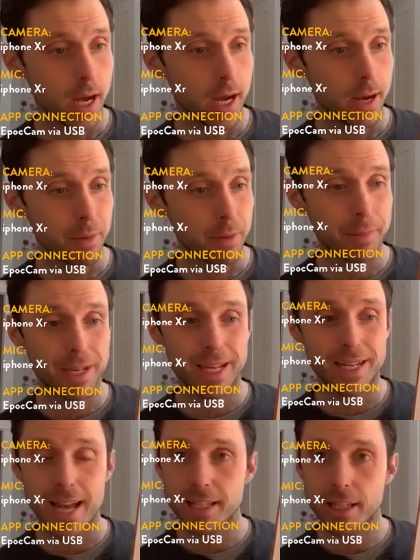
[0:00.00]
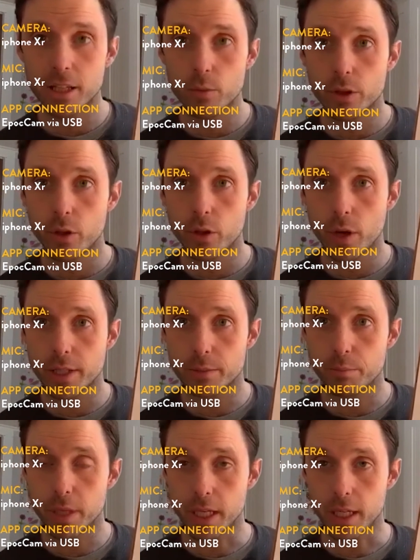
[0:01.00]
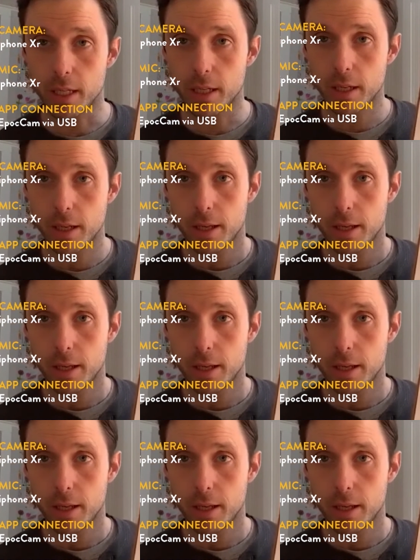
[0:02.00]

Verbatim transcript: uh, but I'm connected with USB.